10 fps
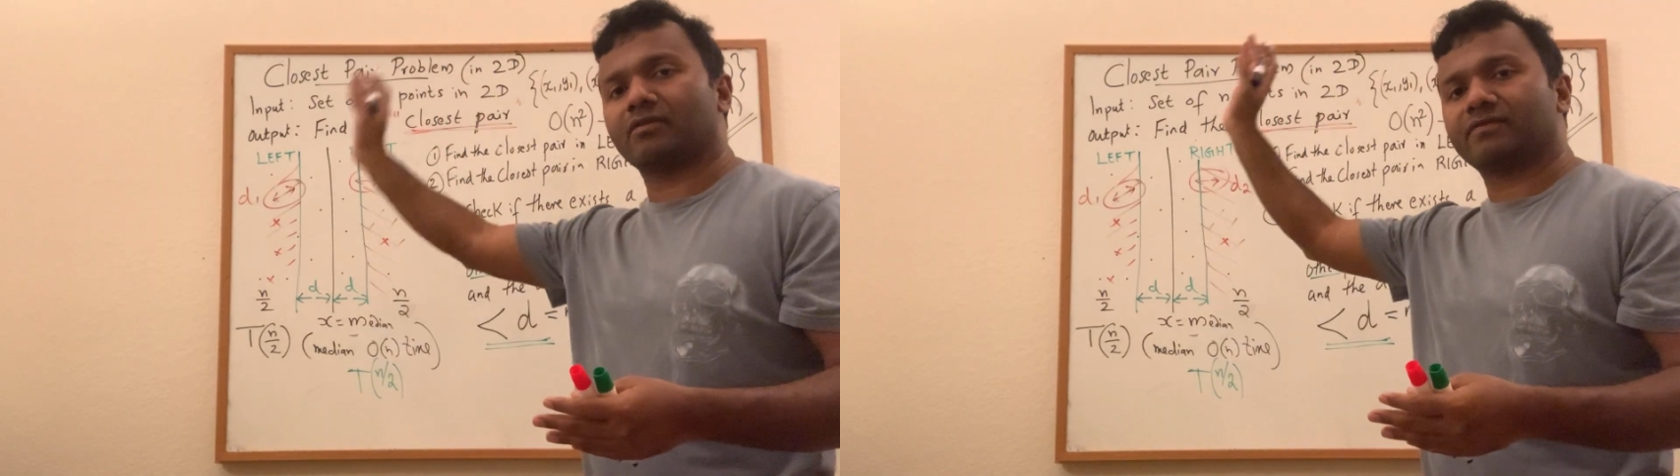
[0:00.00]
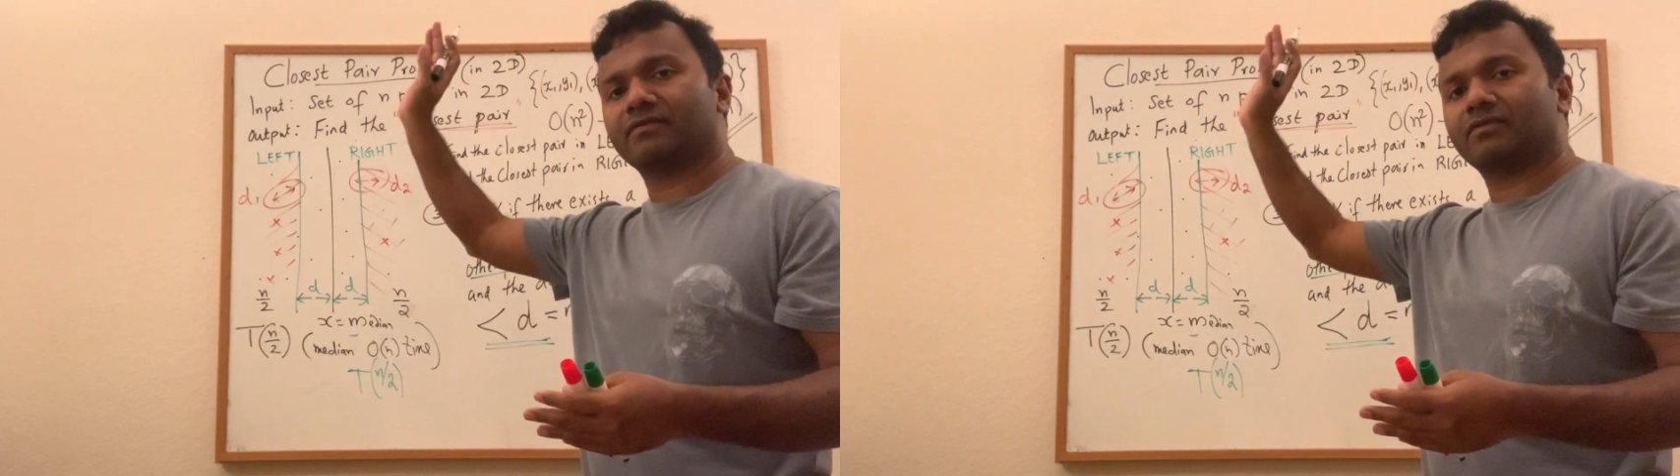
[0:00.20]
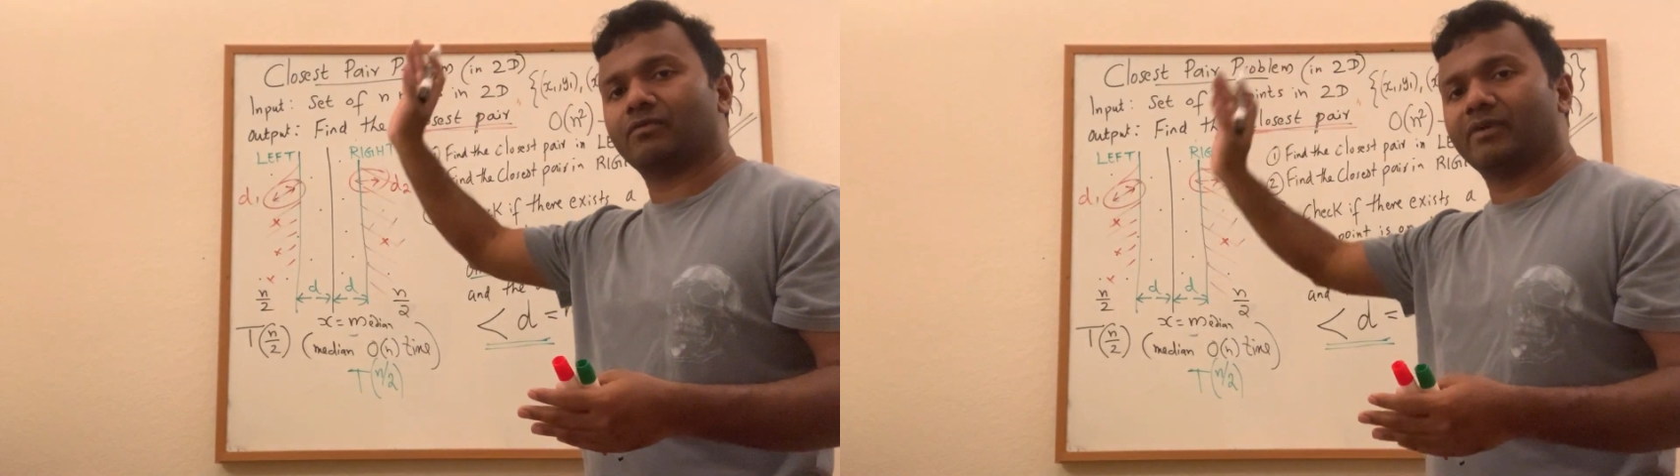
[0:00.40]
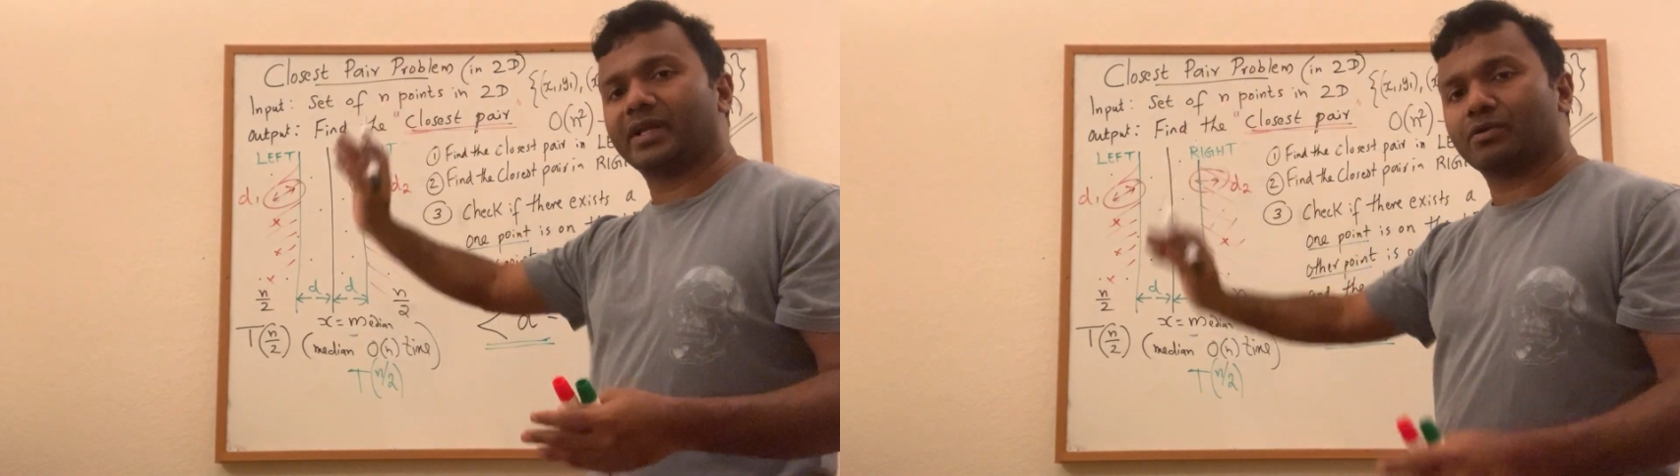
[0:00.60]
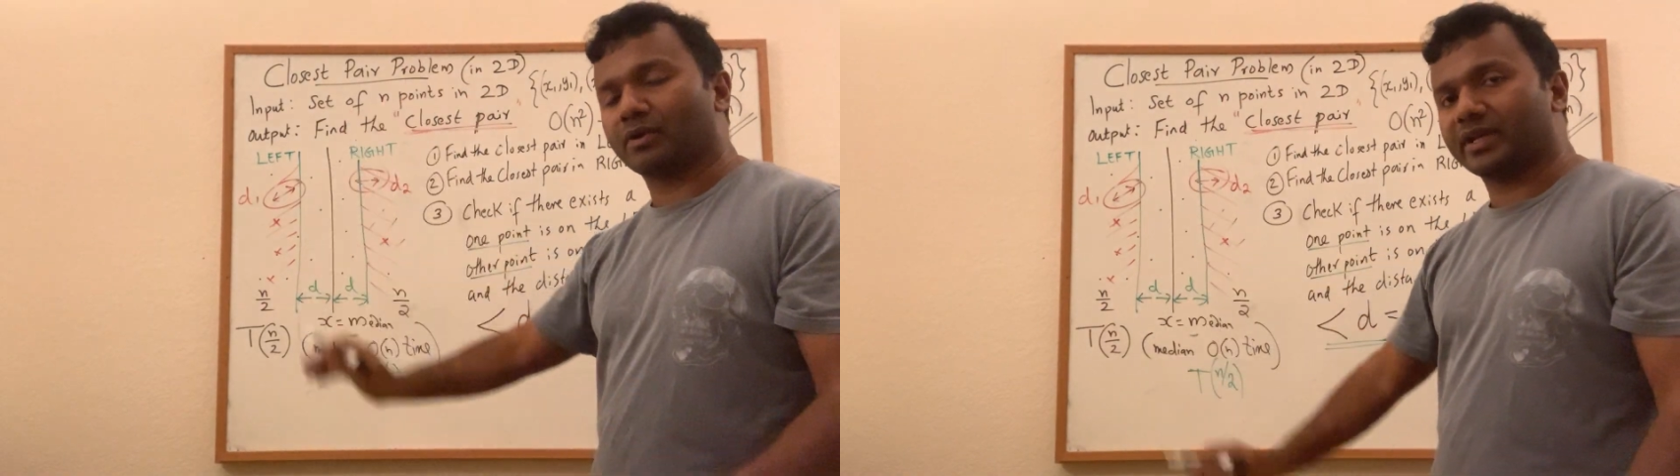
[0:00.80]
of
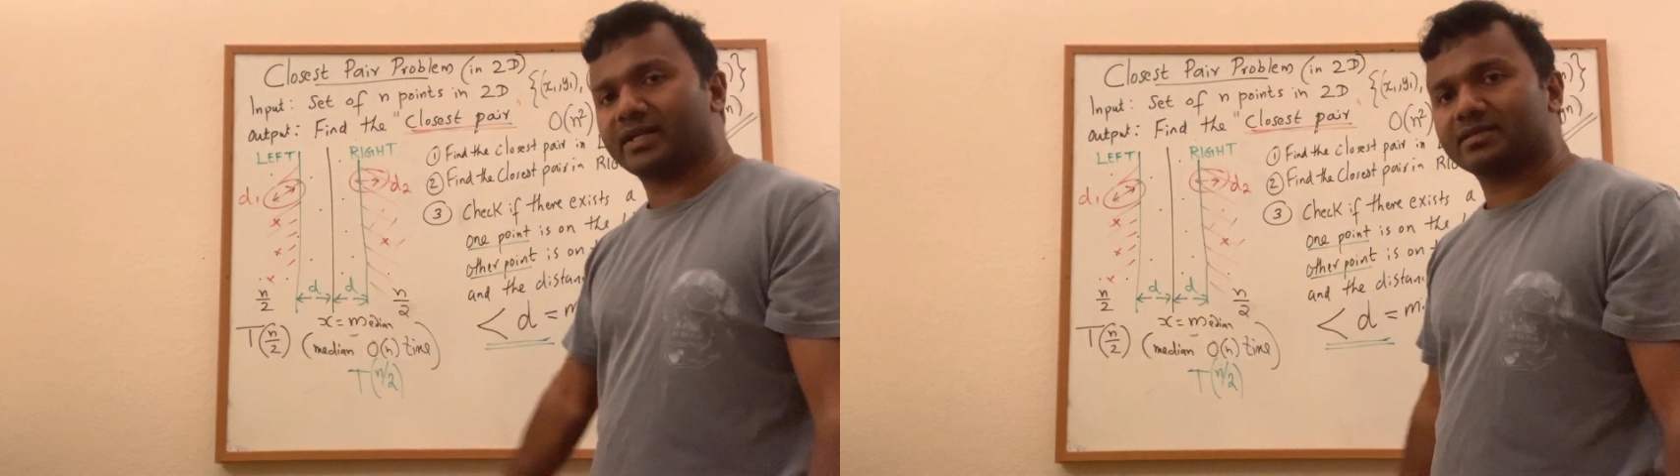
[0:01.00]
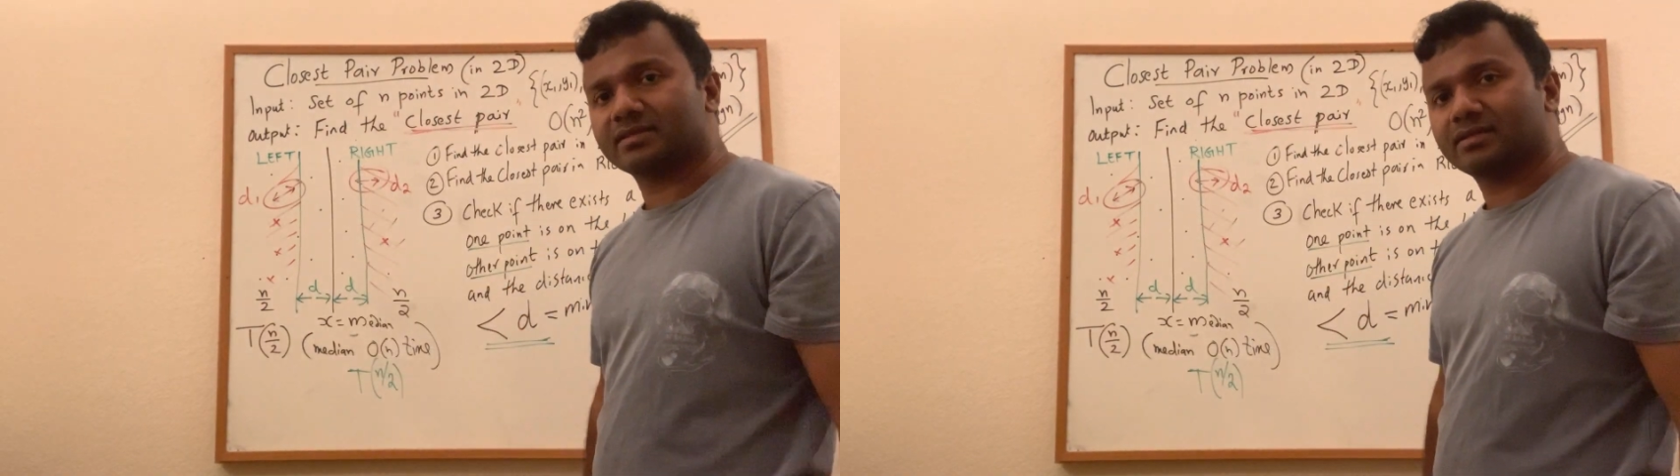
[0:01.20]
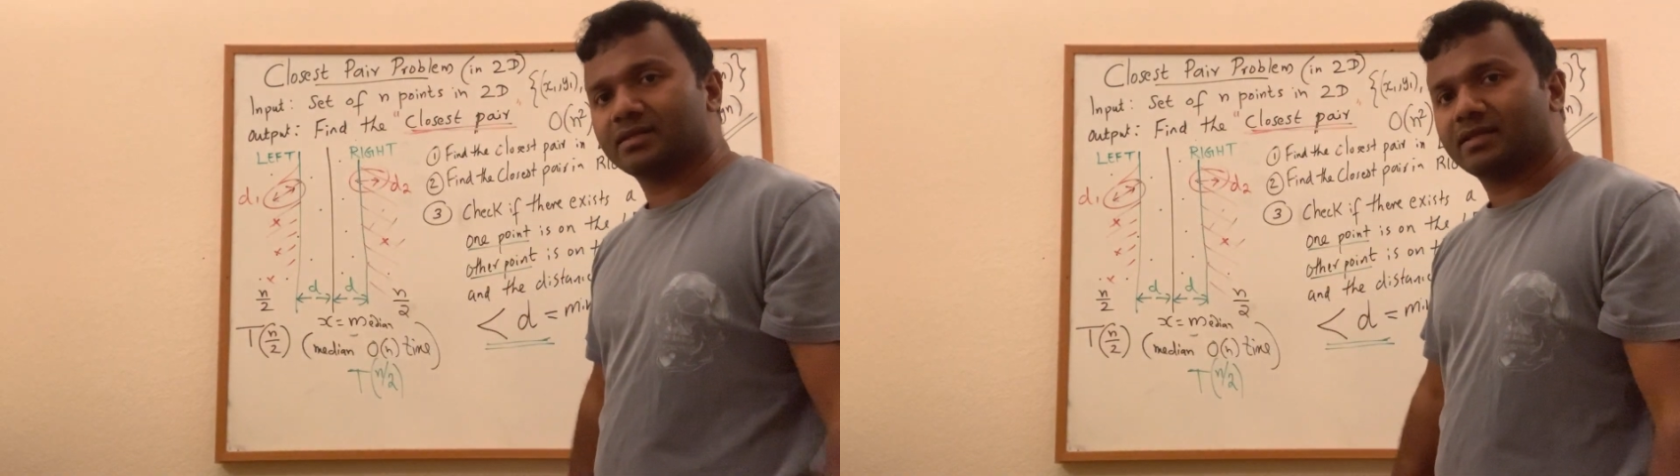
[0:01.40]
y coordinates,